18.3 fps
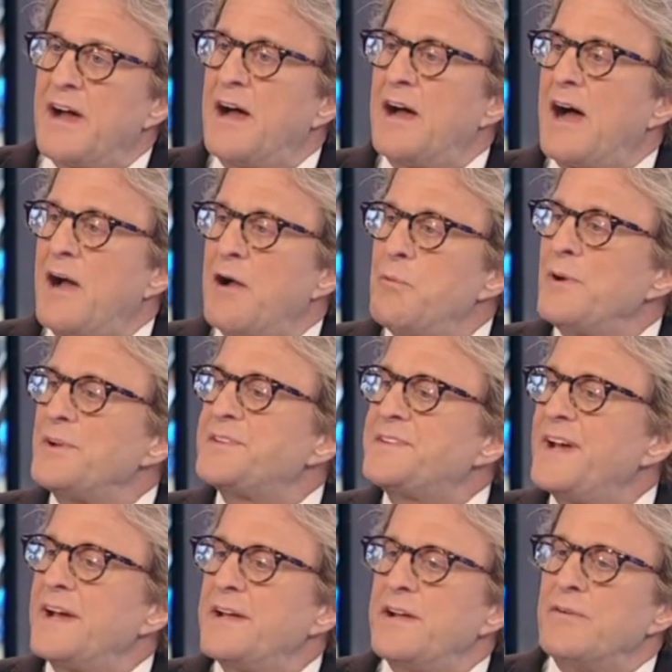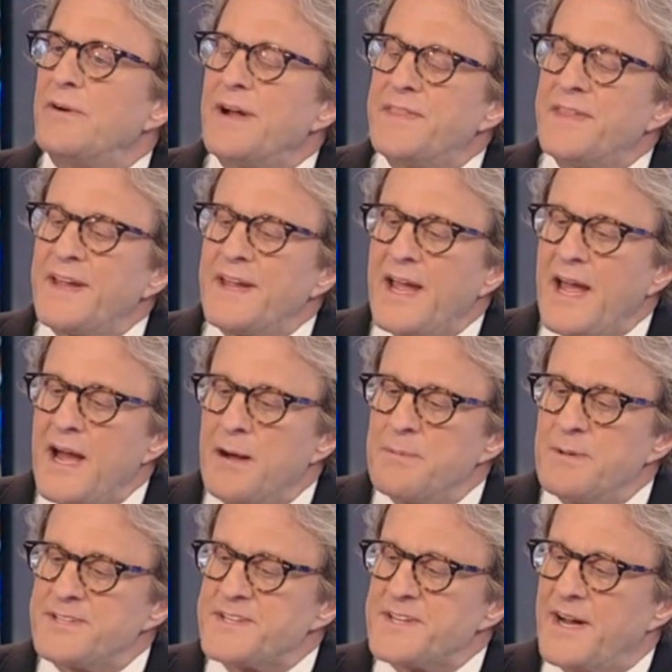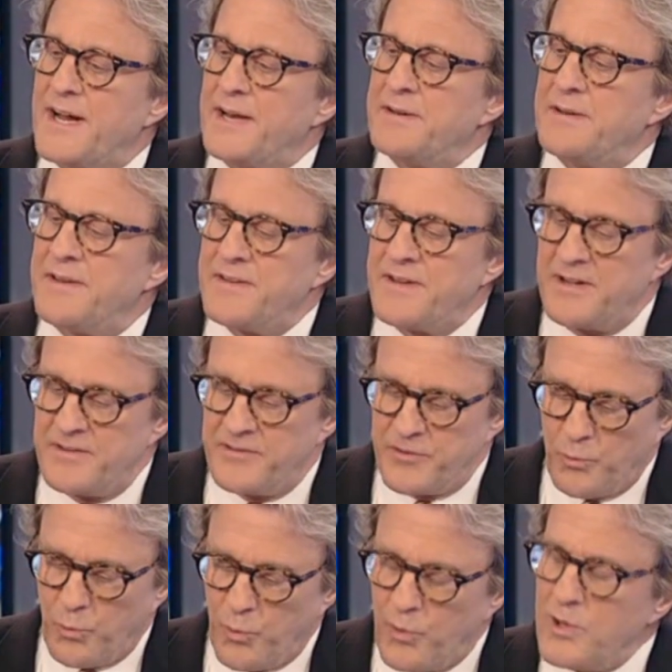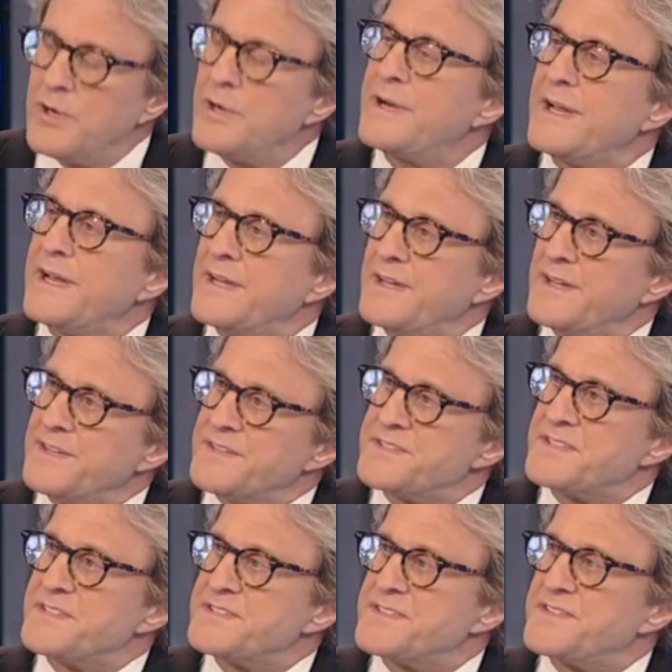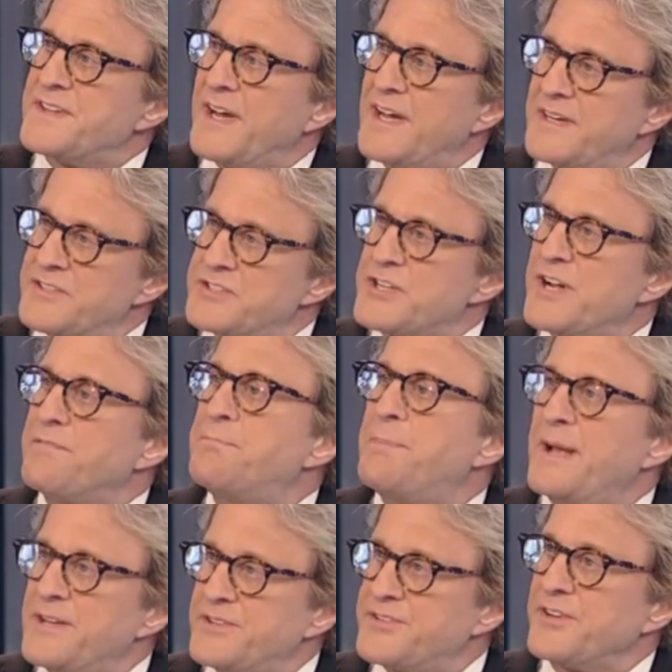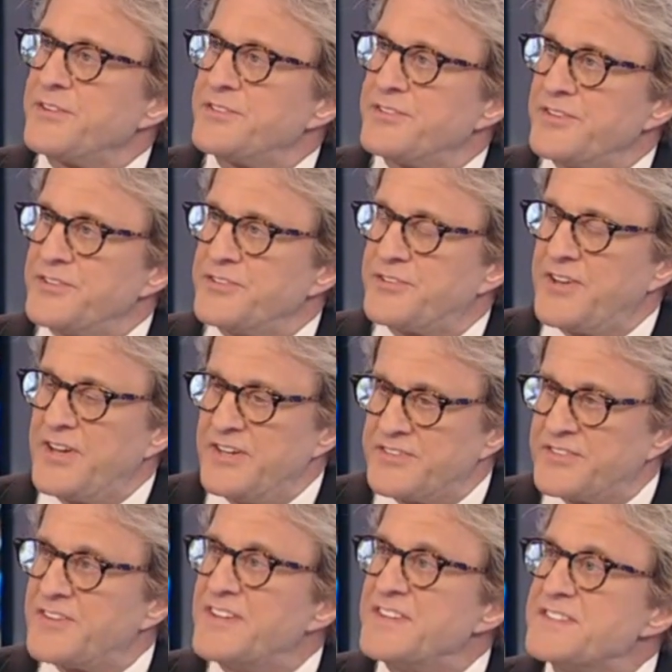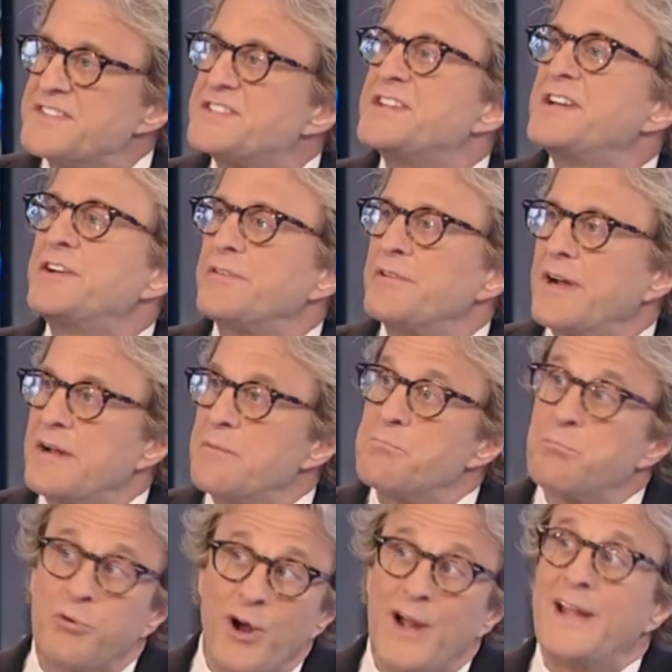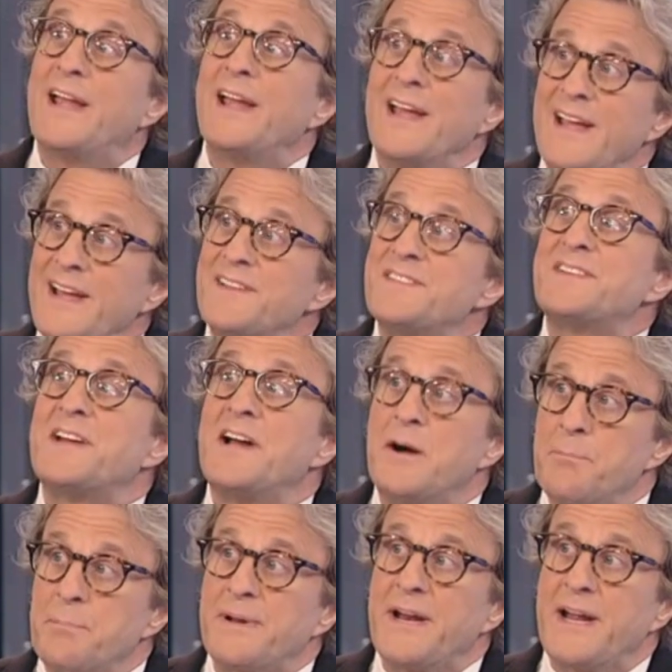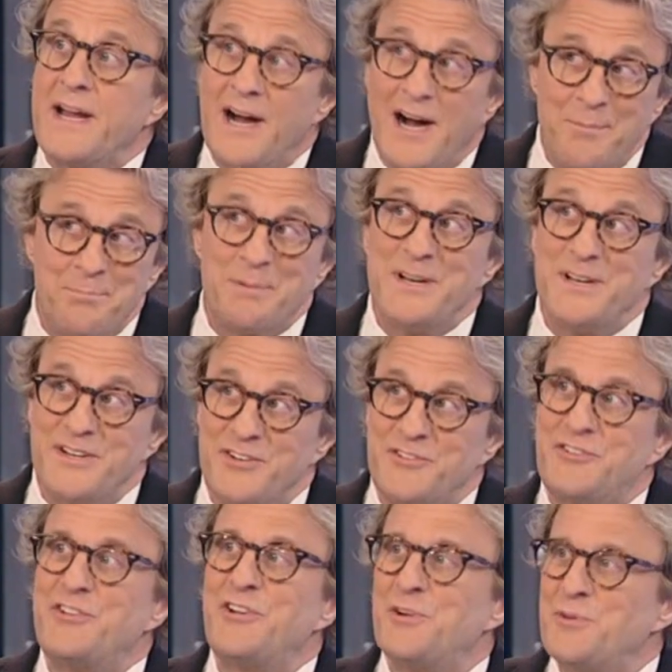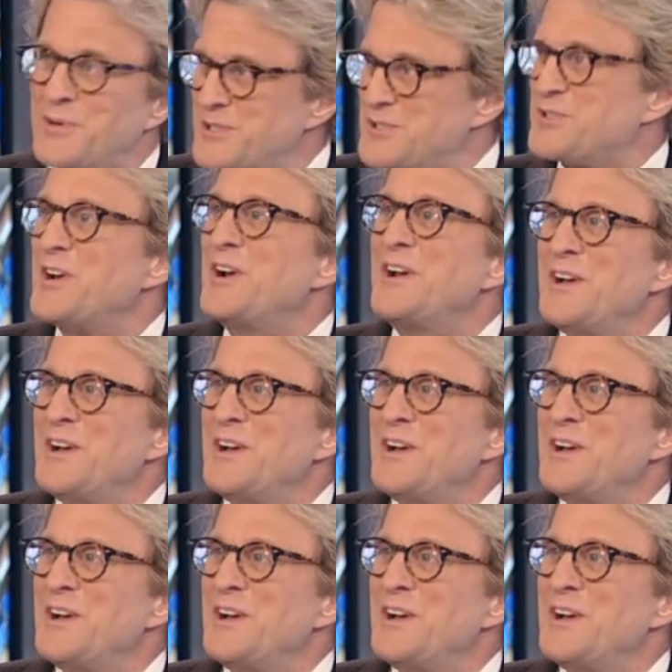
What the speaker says: I will tell you, I think Amazon, the word is that Jeff Bezos is considering breaking his company up into two, which